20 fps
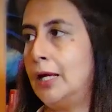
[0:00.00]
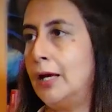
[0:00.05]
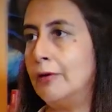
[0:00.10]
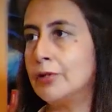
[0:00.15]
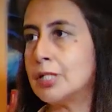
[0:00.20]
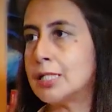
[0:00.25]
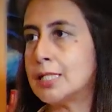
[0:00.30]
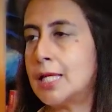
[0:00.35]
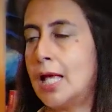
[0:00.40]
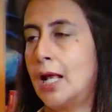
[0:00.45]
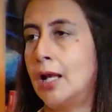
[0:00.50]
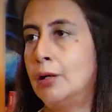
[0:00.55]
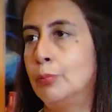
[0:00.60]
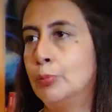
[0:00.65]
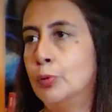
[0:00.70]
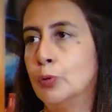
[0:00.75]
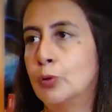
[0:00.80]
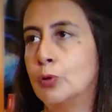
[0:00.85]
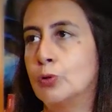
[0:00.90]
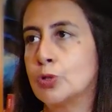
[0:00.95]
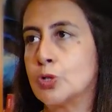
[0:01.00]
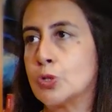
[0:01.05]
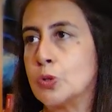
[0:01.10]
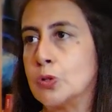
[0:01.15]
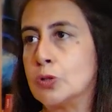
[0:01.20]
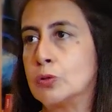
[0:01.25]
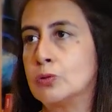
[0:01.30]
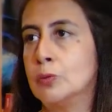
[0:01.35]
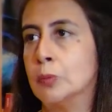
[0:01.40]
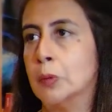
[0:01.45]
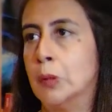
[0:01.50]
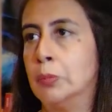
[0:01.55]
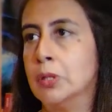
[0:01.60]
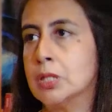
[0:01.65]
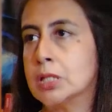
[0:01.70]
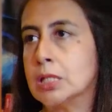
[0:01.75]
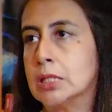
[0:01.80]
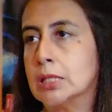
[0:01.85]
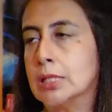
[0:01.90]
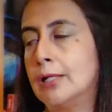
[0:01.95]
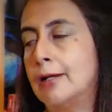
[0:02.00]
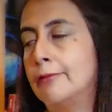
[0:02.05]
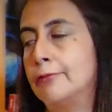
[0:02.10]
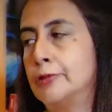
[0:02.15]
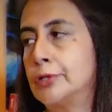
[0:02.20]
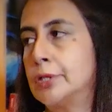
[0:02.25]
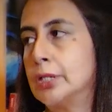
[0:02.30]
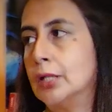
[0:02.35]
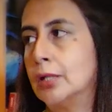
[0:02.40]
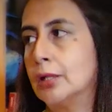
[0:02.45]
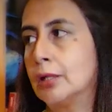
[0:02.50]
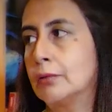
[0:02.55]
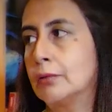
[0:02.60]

never sell a book or show it to a publisher till I've written it.